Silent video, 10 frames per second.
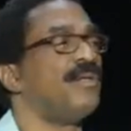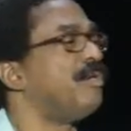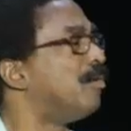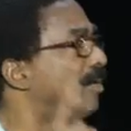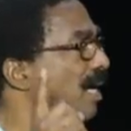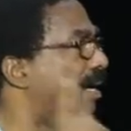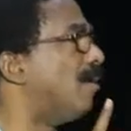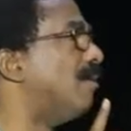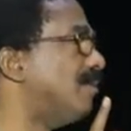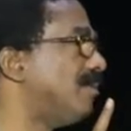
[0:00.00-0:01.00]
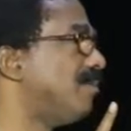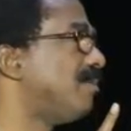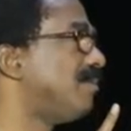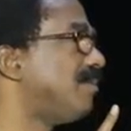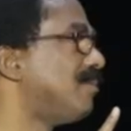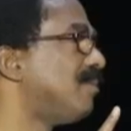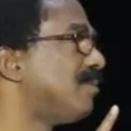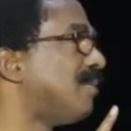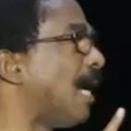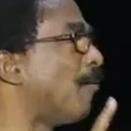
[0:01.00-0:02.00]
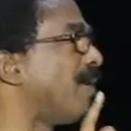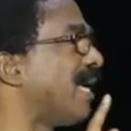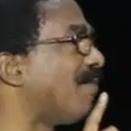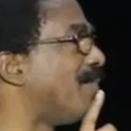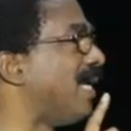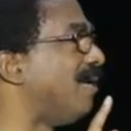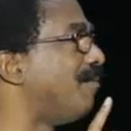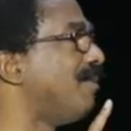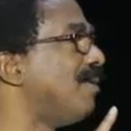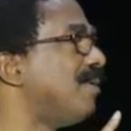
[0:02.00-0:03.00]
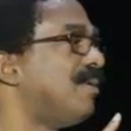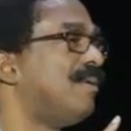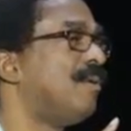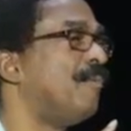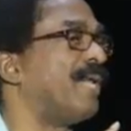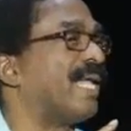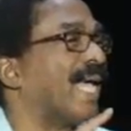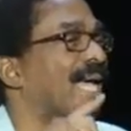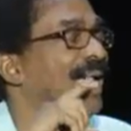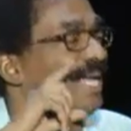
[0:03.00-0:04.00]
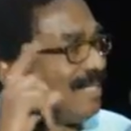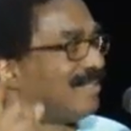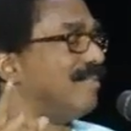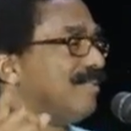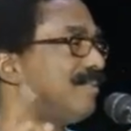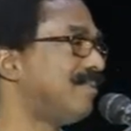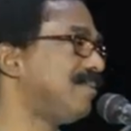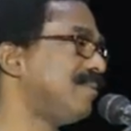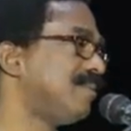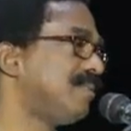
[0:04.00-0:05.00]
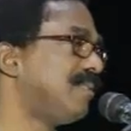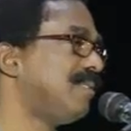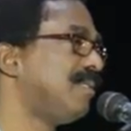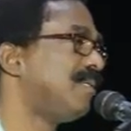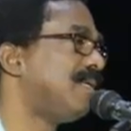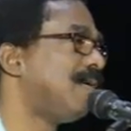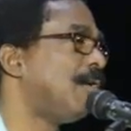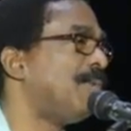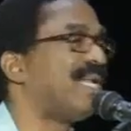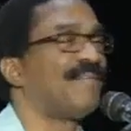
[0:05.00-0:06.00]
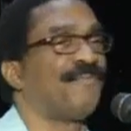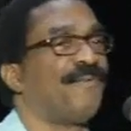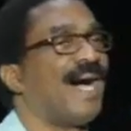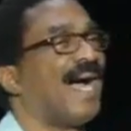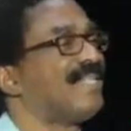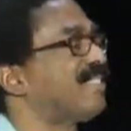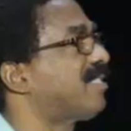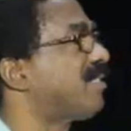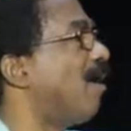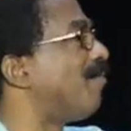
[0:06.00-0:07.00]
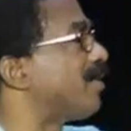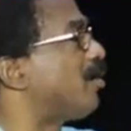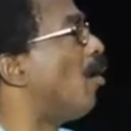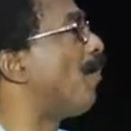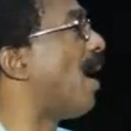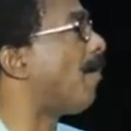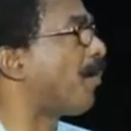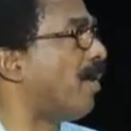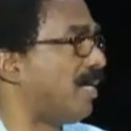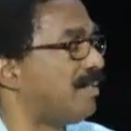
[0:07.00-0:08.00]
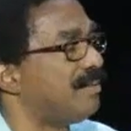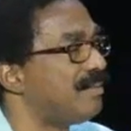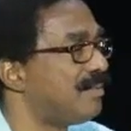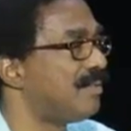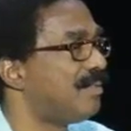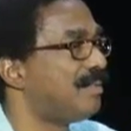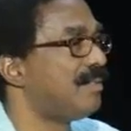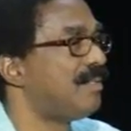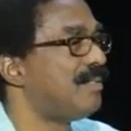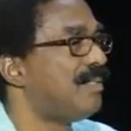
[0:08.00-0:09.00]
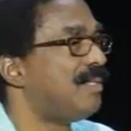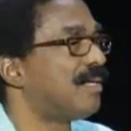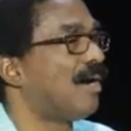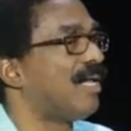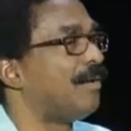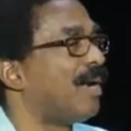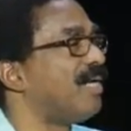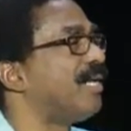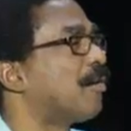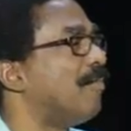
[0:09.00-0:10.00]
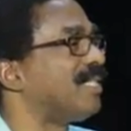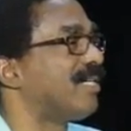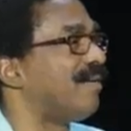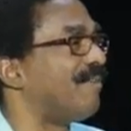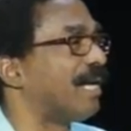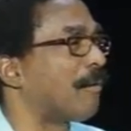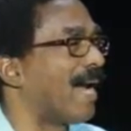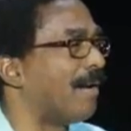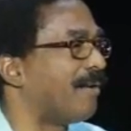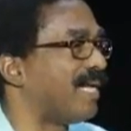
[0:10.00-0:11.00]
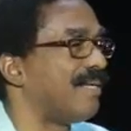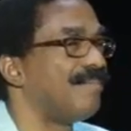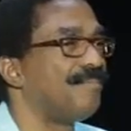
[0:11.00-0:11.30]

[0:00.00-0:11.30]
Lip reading: You know that we have been regaled with a farce of a soap opera called the Rodney Commission of Inquiry.